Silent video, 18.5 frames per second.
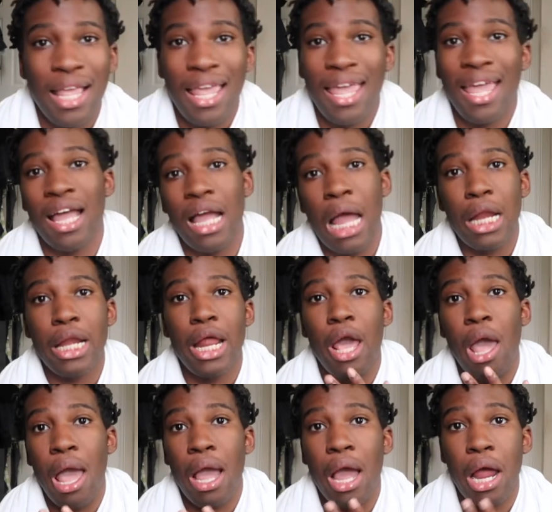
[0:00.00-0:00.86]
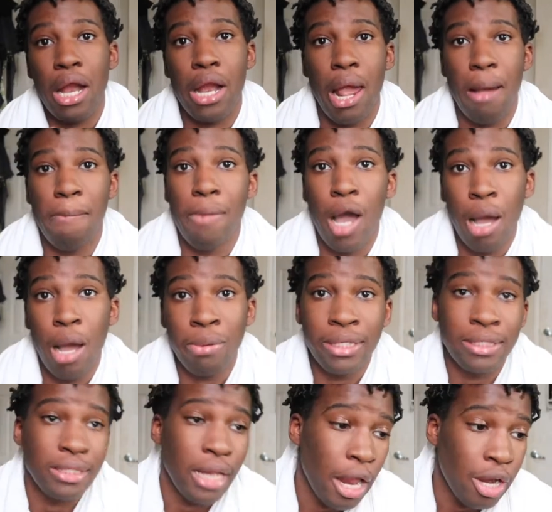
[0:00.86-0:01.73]
Hey, I got that
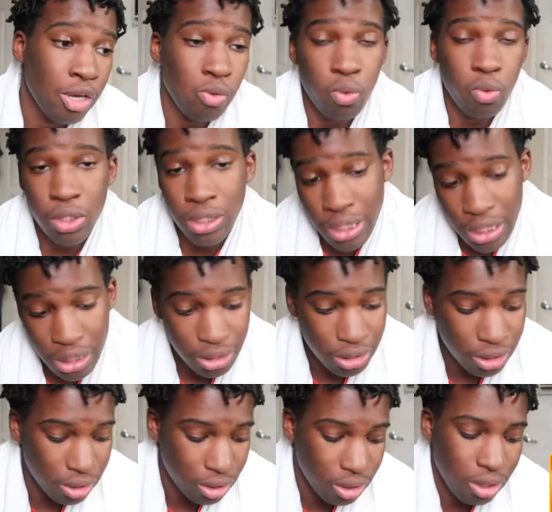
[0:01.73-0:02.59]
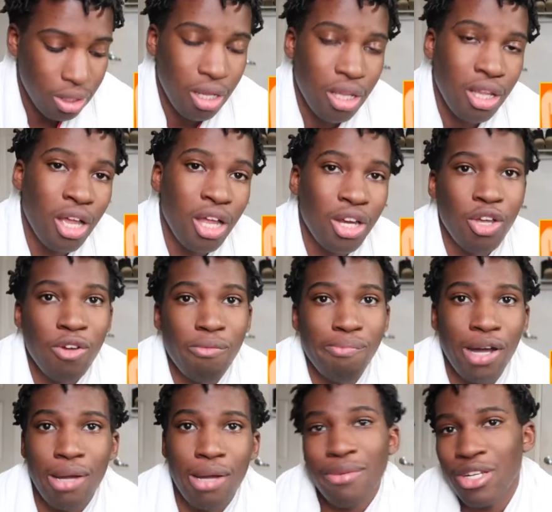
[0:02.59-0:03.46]
Bobby's that new edition. And y'all know
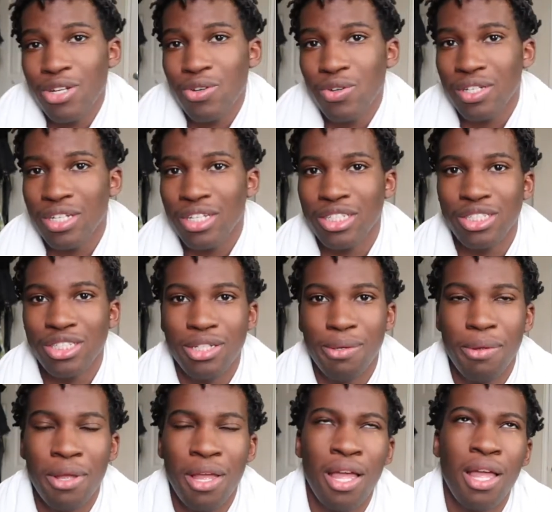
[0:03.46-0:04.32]
Bobby, new edition.